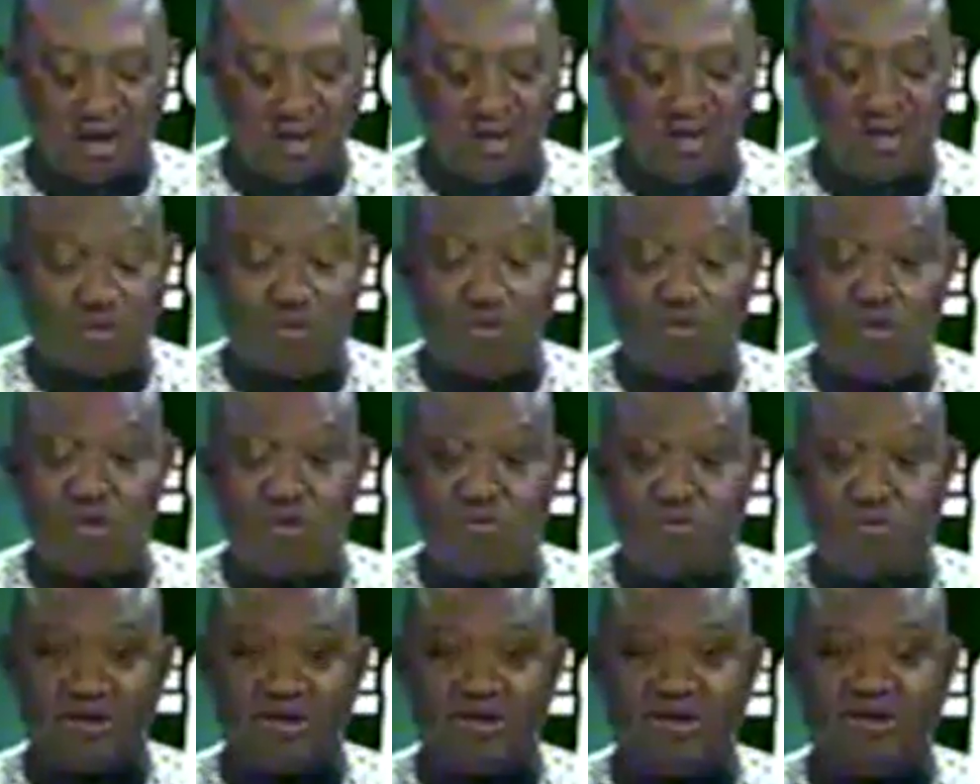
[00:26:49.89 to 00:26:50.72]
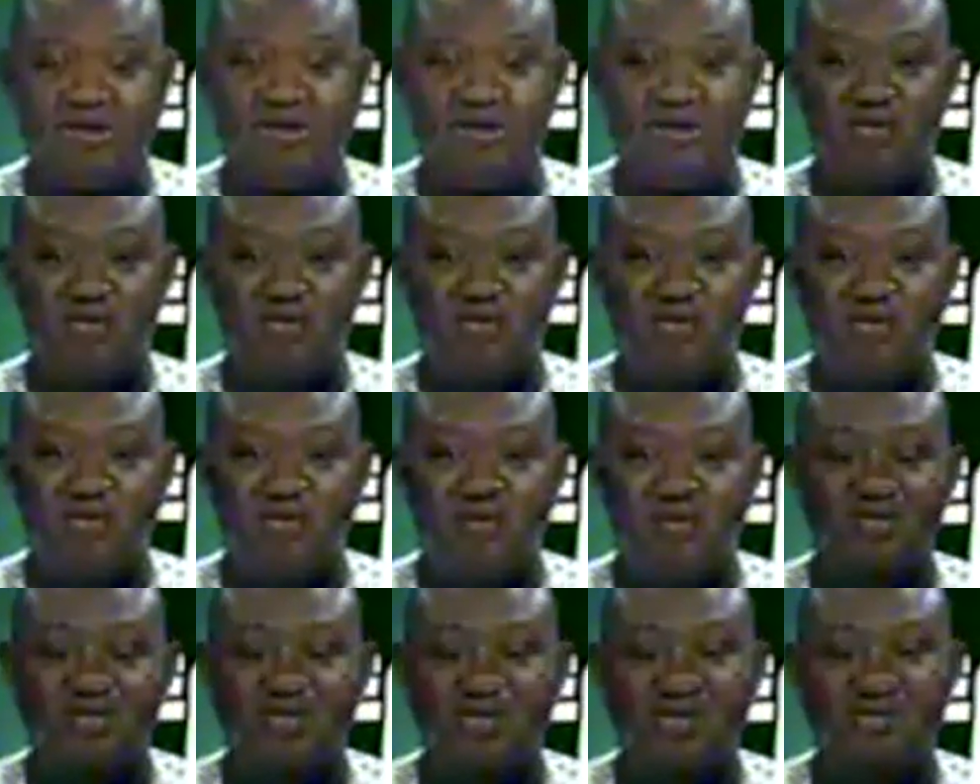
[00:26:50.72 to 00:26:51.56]
So we expect you to join
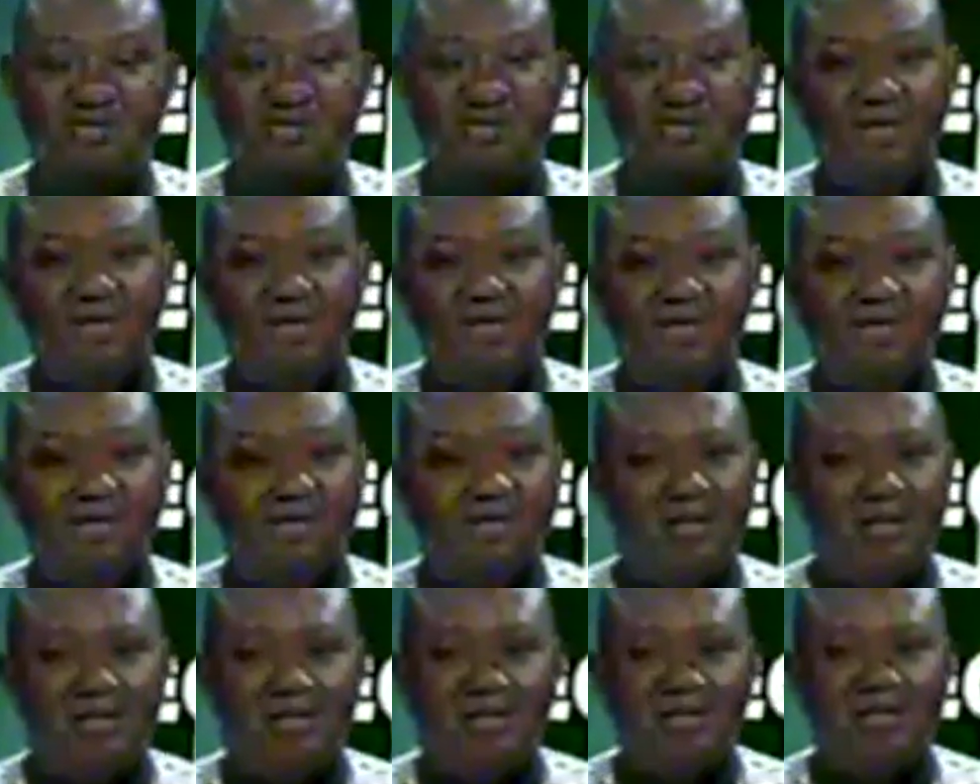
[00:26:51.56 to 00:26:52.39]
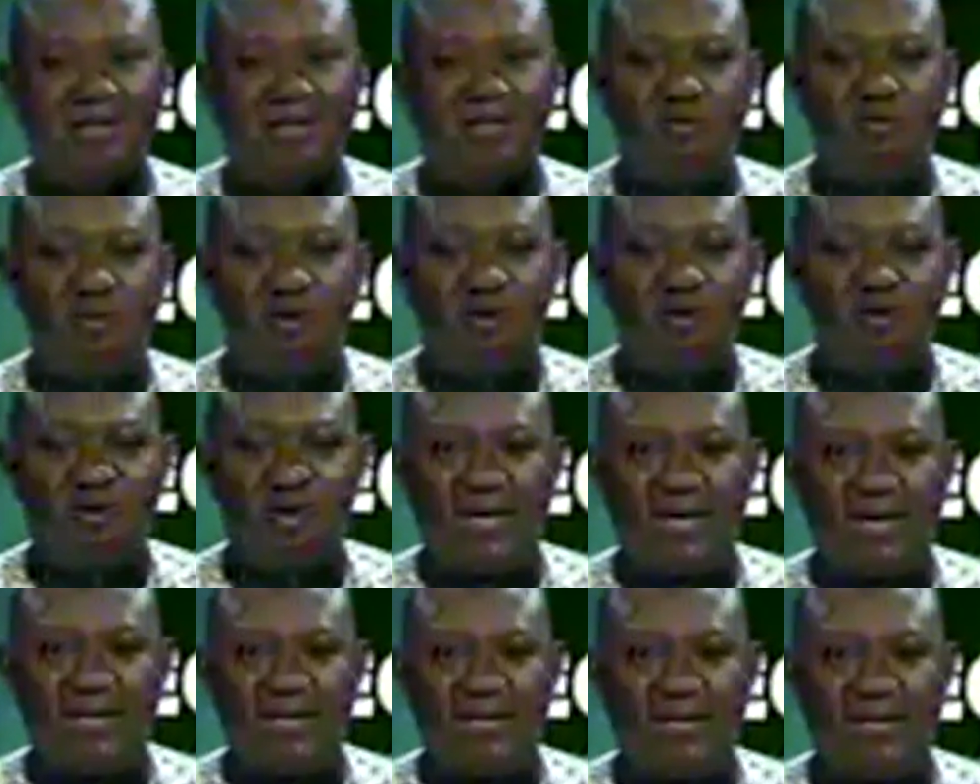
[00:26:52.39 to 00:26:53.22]
us and in any way you
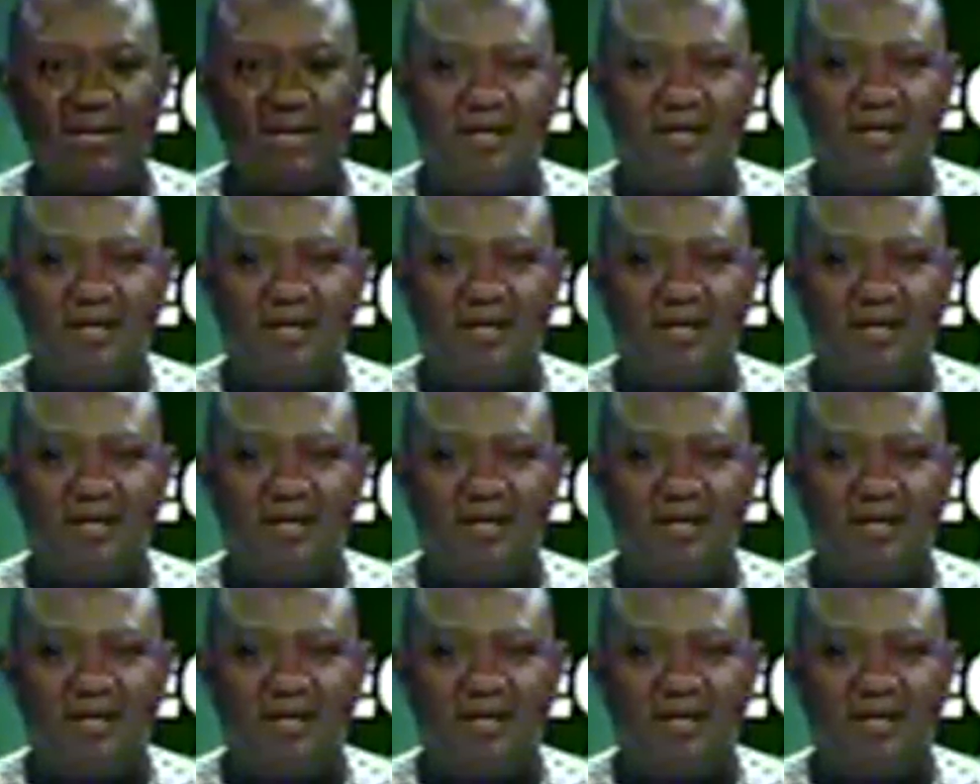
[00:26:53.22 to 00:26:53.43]
can.